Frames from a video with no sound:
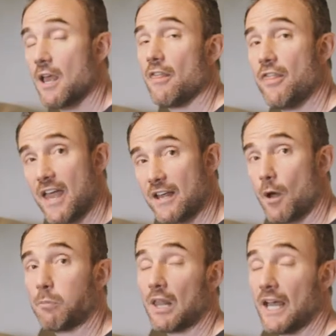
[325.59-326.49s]
then
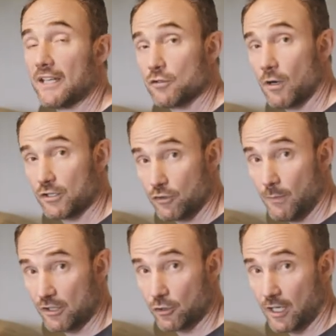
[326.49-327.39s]
apply it to our two
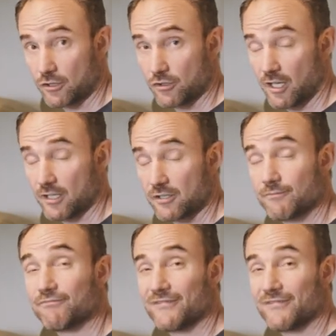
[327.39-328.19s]
measure exercise.